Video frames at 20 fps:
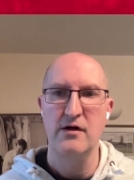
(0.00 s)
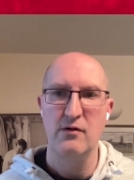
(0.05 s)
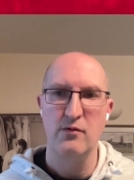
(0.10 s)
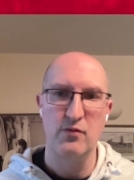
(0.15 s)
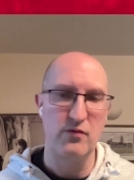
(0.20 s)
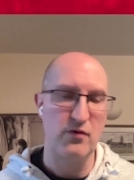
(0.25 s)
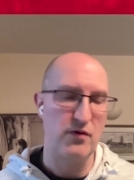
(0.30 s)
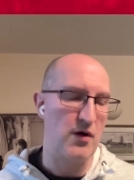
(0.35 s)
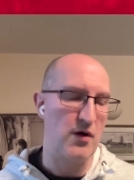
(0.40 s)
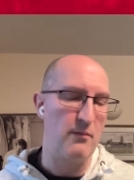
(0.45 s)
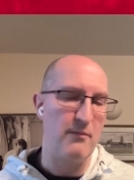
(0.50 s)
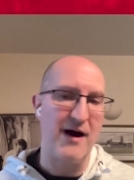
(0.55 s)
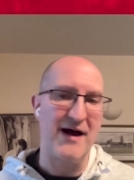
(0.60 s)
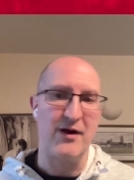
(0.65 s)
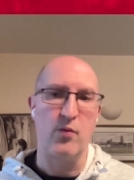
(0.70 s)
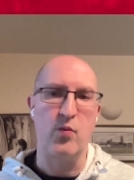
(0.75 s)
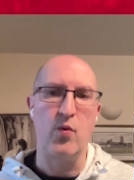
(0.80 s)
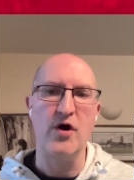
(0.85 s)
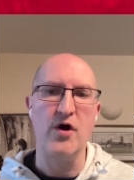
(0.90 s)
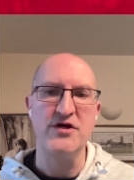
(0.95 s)
no
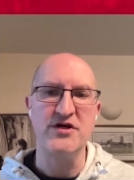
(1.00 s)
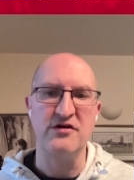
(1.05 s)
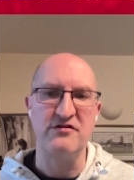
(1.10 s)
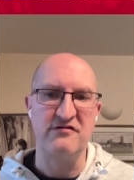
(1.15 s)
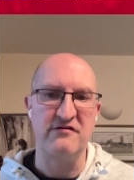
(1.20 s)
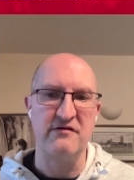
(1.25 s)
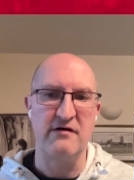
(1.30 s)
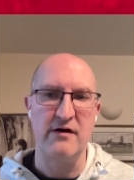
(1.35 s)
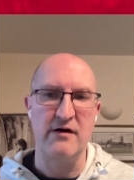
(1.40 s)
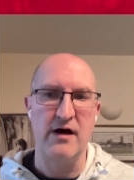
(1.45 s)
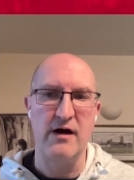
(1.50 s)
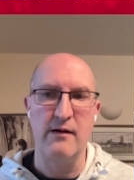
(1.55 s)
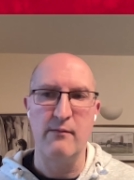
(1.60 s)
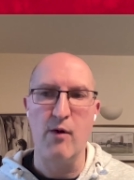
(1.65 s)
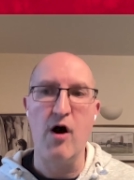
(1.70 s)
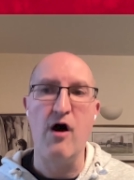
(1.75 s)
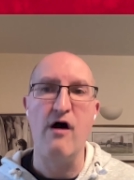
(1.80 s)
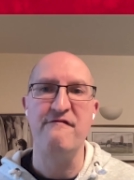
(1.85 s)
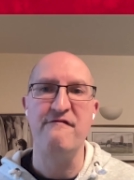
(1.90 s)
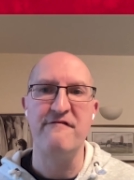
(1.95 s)
matter what you um,
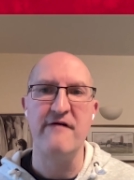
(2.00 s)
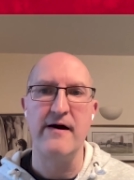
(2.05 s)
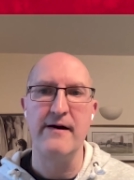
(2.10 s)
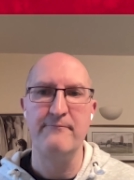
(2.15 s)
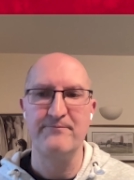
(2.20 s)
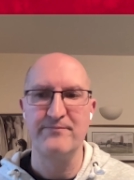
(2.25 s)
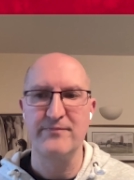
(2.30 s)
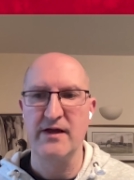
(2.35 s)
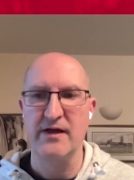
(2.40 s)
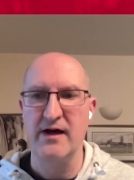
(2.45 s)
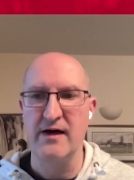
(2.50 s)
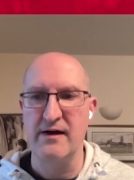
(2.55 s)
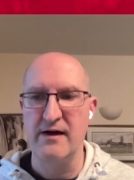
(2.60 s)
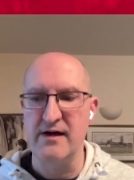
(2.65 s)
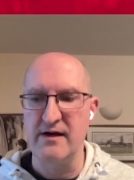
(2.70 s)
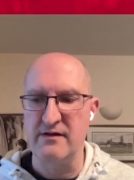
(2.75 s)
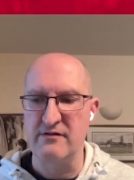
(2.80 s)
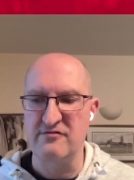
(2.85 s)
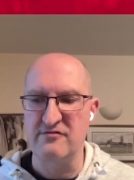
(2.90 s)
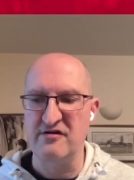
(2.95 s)
offer uh,
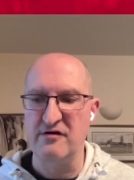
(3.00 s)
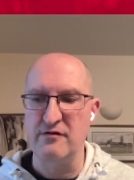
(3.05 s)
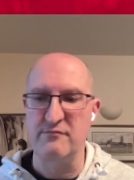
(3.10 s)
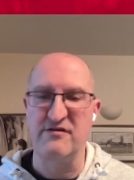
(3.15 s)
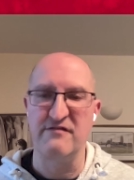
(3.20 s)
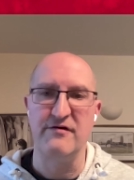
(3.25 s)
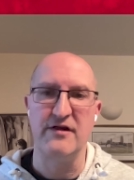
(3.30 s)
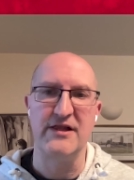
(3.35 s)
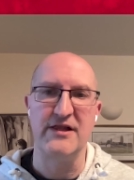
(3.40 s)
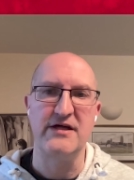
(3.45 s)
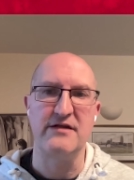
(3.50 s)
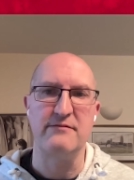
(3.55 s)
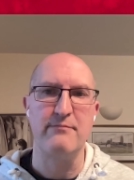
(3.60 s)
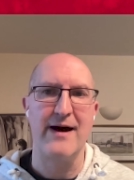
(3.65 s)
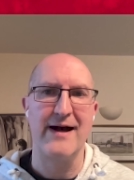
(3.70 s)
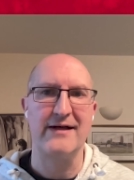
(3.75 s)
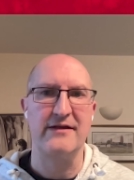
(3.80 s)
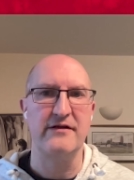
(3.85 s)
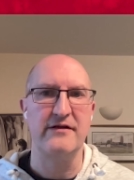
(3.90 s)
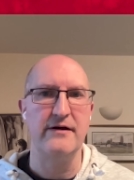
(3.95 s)
in terms of a lead
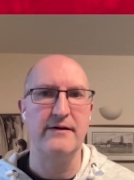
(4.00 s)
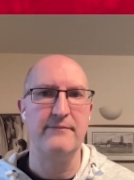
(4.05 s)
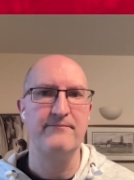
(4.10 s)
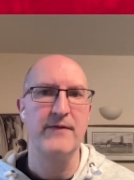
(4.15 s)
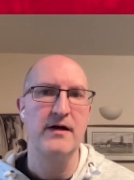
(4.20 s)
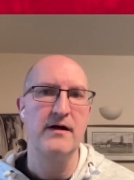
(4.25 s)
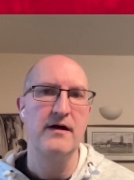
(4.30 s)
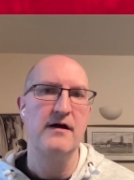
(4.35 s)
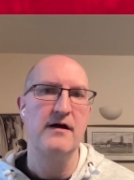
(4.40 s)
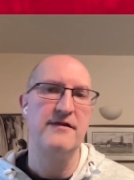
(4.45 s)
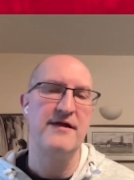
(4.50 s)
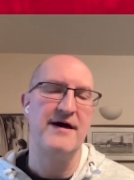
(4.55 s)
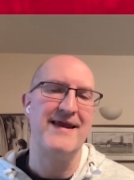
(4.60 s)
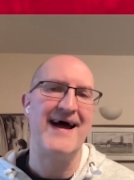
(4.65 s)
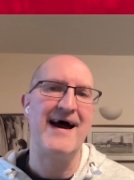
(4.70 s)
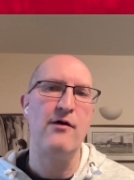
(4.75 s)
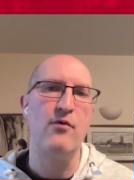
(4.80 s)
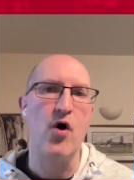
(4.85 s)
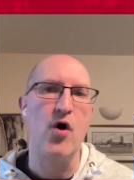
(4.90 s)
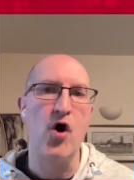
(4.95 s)
magnet, they're
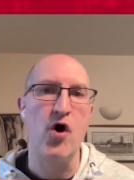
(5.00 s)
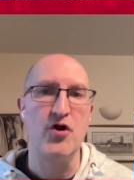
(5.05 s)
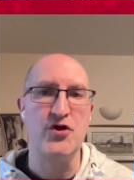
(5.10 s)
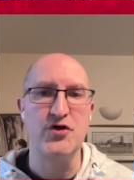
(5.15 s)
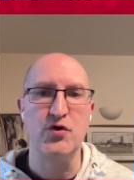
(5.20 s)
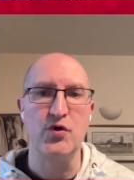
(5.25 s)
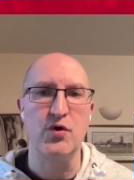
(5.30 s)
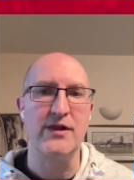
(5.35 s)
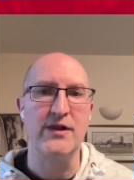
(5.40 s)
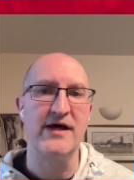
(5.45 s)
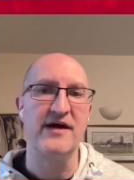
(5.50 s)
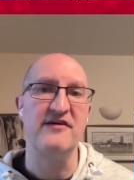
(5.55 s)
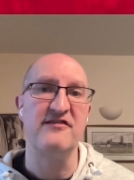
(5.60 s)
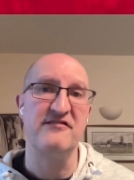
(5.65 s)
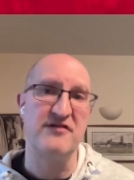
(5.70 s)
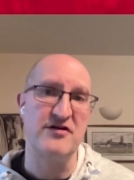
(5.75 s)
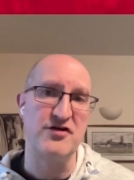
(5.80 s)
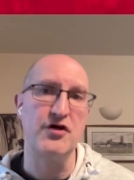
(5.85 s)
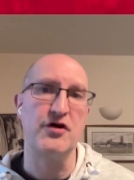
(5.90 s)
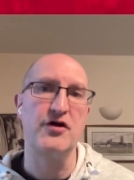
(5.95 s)
now on your
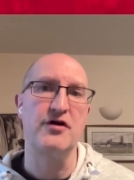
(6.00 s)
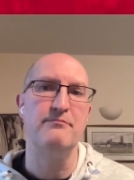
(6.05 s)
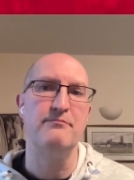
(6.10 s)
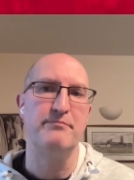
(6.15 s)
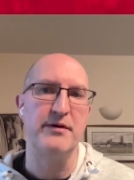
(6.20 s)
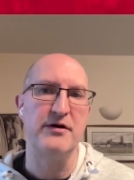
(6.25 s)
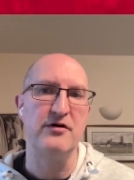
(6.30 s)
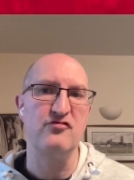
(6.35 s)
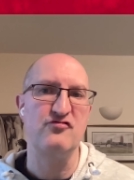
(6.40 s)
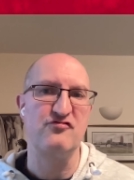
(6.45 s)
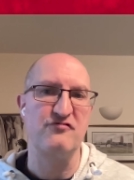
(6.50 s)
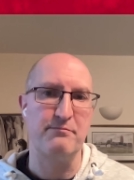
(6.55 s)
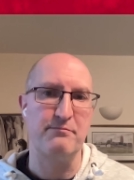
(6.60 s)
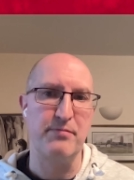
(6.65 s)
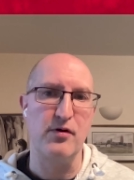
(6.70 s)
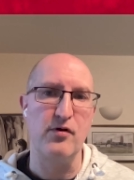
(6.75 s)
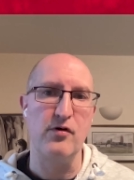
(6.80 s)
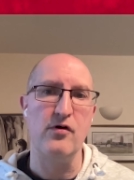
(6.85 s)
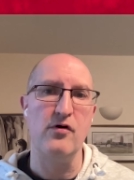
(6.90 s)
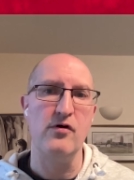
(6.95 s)
list, and you can build
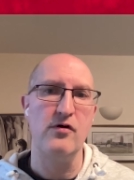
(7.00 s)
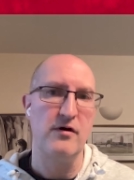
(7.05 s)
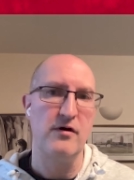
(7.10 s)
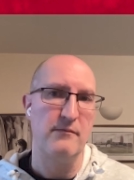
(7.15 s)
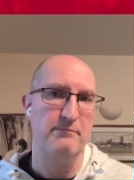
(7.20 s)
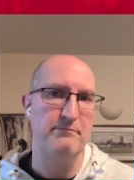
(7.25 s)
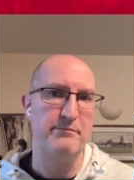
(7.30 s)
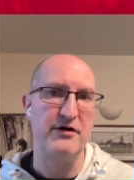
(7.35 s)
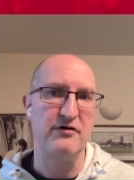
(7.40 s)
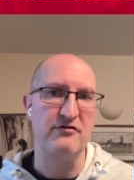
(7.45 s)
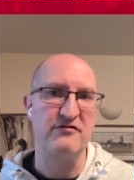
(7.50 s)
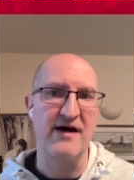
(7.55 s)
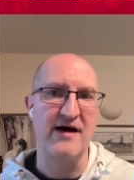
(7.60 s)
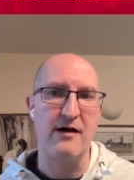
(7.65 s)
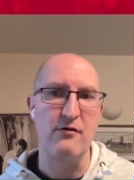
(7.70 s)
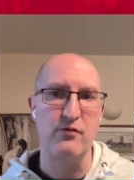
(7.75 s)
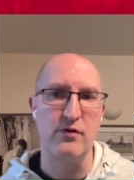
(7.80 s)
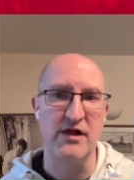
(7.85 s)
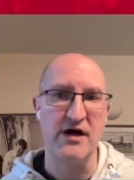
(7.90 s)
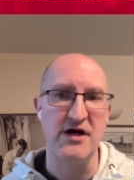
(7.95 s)
rapport, build
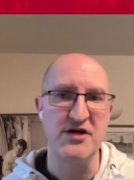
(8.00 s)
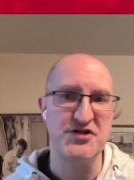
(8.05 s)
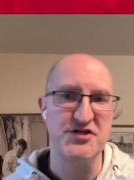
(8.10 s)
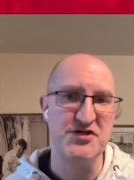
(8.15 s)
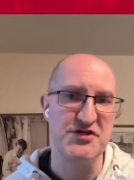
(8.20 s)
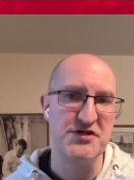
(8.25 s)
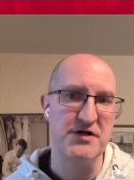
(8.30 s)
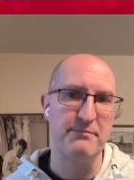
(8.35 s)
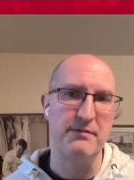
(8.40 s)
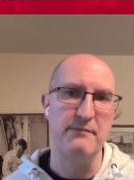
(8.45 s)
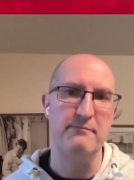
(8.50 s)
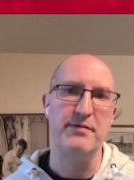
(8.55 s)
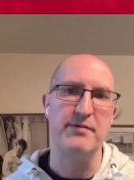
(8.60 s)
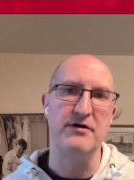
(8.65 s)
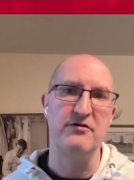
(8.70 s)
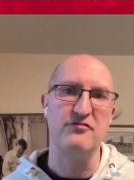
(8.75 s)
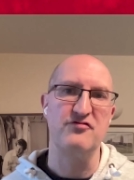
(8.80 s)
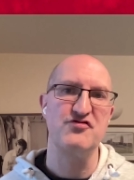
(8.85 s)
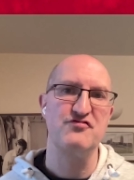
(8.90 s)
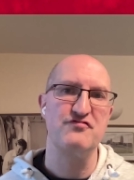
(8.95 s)
that relationship, and
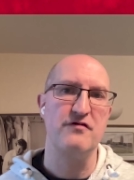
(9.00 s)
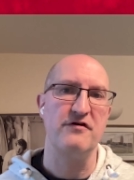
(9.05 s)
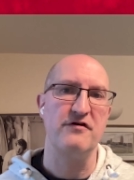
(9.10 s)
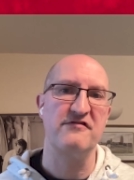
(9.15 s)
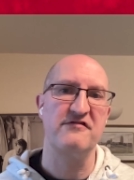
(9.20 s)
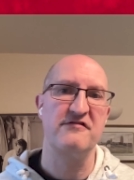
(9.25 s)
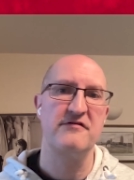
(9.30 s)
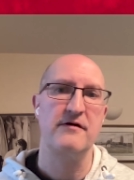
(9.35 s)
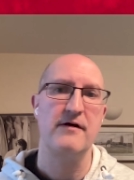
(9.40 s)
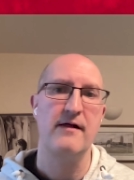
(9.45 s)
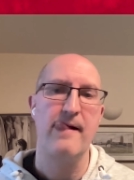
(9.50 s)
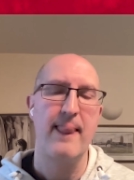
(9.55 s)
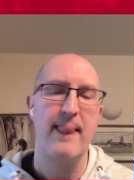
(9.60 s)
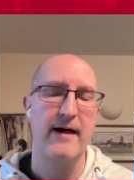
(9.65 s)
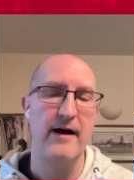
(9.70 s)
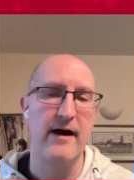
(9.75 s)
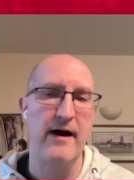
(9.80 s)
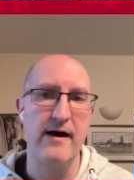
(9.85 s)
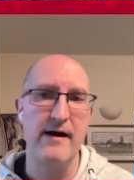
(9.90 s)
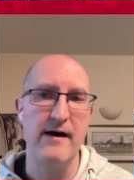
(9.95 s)
build trust
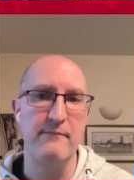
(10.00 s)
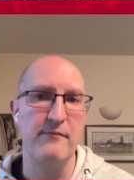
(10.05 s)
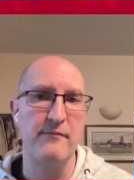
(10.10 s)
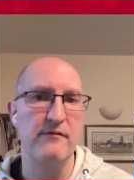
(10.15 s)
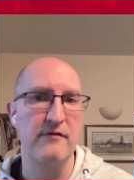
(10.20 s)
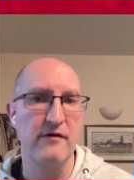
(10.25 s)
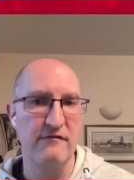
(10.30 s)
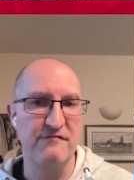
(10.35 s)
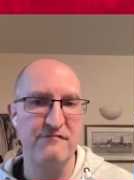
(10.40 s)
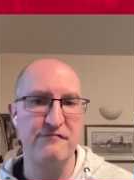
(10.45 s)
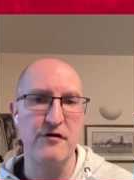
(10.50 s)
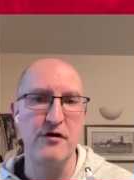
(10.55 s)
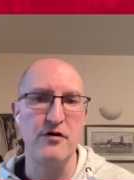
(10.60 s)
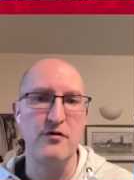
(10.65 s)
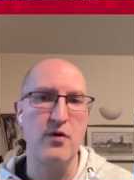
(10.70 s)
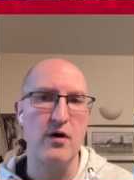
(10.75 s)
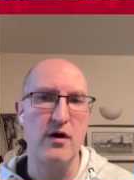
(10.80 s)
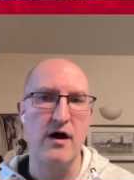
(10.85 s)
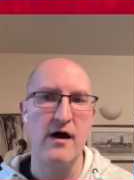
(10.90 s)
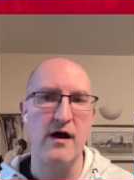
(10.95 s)
um,
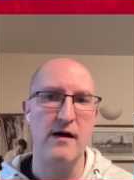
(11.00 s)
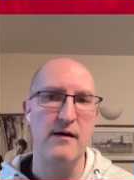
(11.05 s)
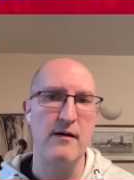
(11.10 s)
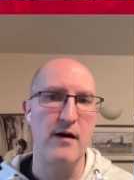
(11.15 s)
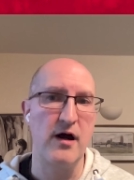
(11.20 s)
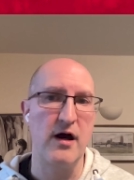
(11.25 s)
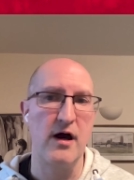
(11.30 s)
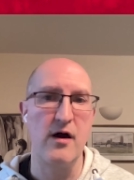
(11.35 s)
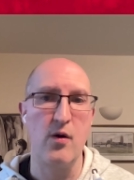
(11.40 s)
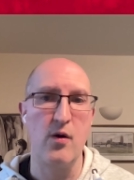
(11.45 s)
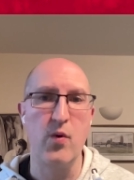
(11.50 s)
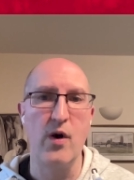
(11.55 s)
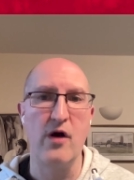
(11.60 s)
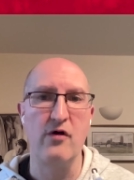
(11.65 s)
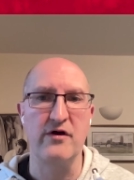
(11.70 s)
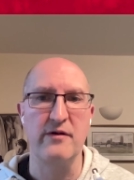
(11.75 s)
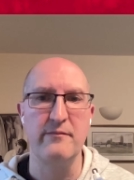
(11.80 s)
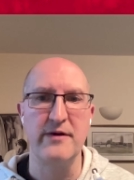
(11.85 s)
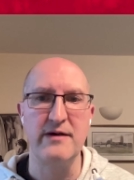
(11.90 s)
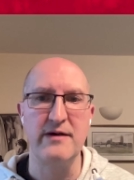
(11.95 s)
through uh, a, a
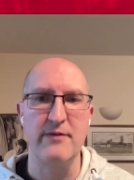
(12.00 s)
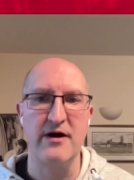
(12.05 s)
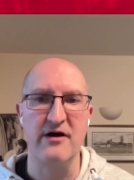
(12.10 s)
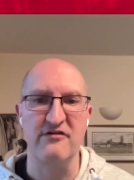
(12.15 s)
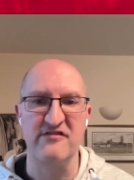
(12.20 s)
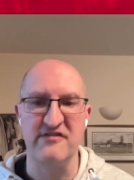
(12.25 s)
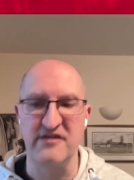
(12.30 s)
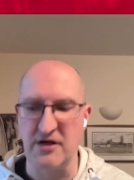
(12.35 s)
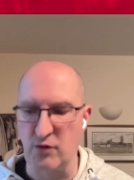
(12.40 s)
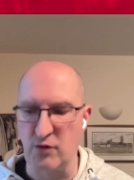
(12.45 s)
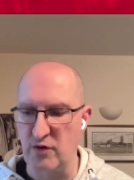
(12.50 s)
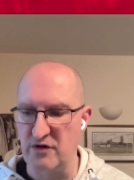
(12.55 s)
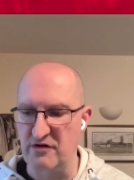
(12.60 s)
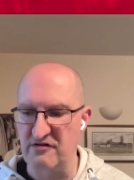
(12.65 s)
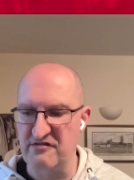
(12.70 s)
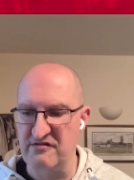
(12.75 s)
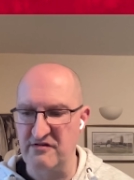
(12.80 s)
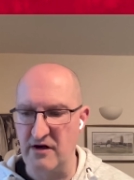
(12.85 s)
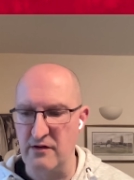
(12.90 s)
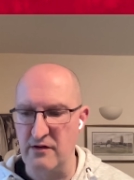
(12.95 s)
welcome email sequence.
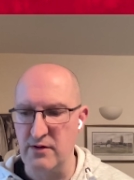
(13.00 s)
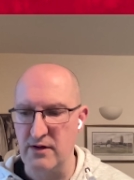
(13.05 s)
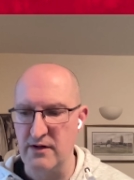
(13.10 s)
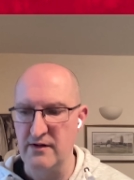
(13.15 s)
So.